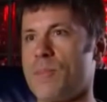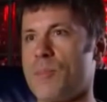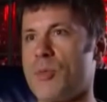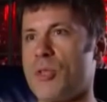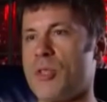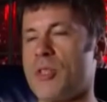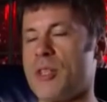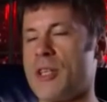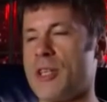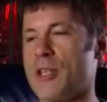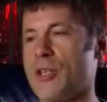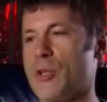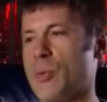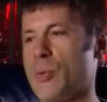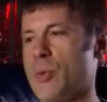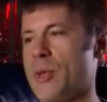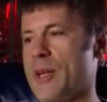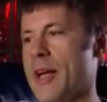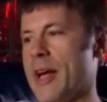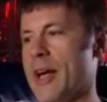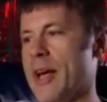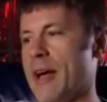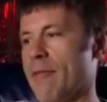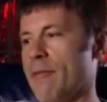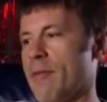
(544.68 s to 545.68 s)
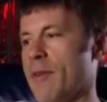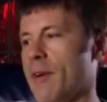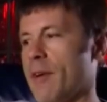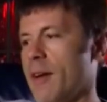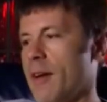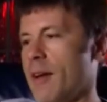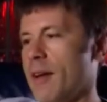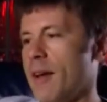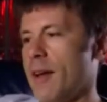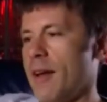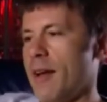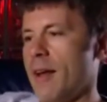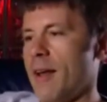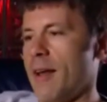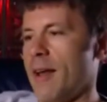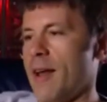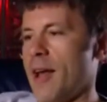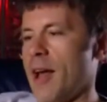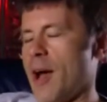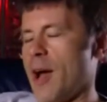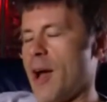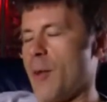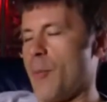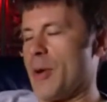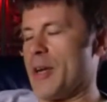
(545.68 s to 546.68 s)
scene that we have.
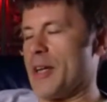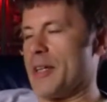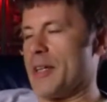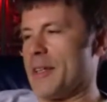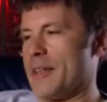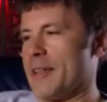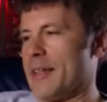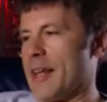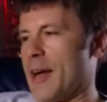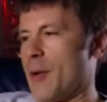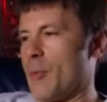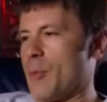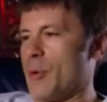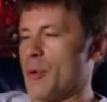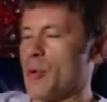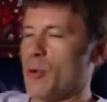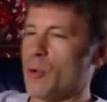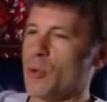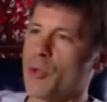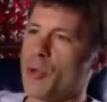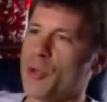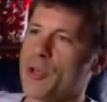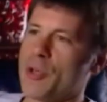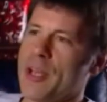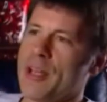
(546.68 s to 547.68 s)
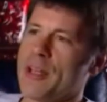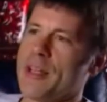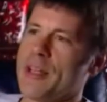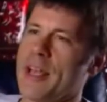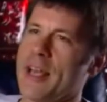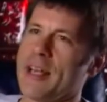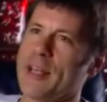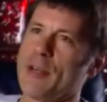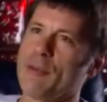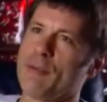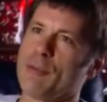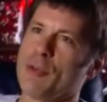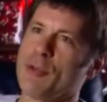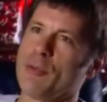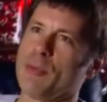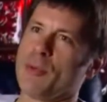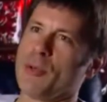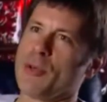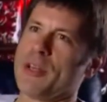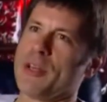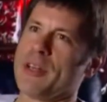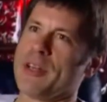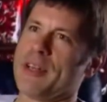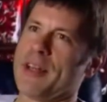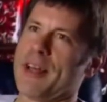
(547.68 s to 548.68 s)
And when he did that, we were all looking in the edit room,
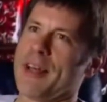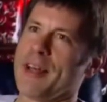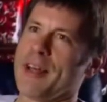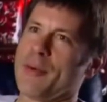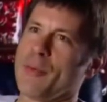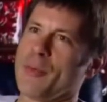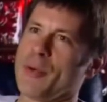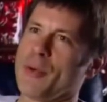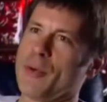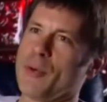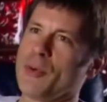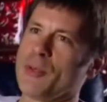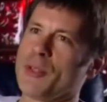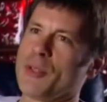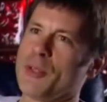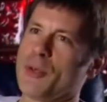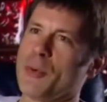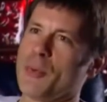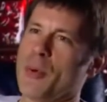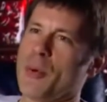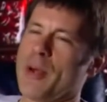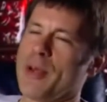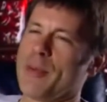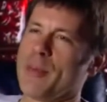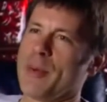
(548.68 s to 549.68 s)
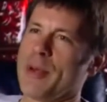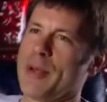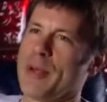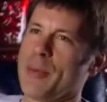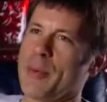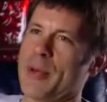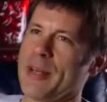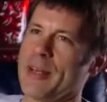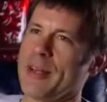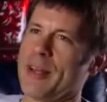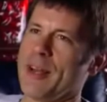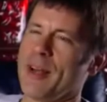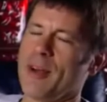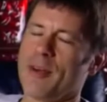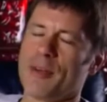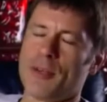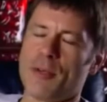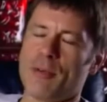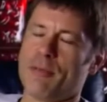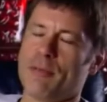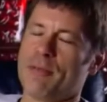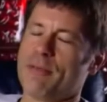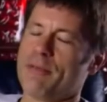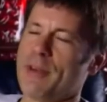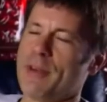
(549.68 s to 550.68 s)
looking at that, and we all sort of went, oh,
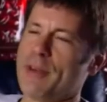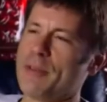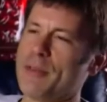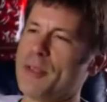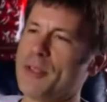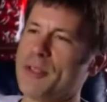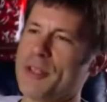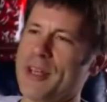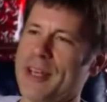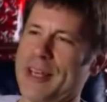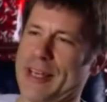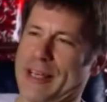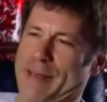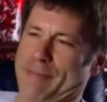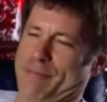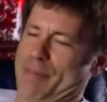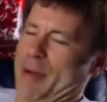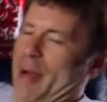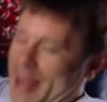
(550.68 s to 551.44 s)
you photogenic